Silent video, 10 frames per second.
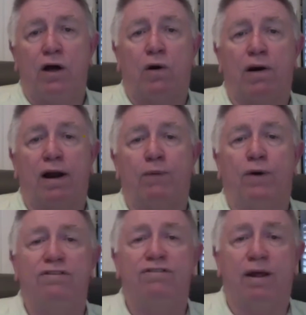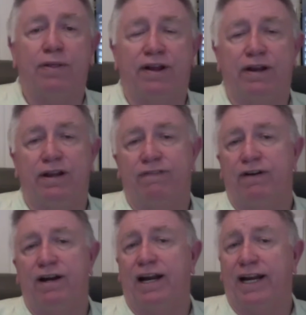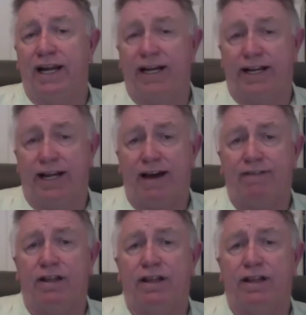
or I want something different and I can't have it.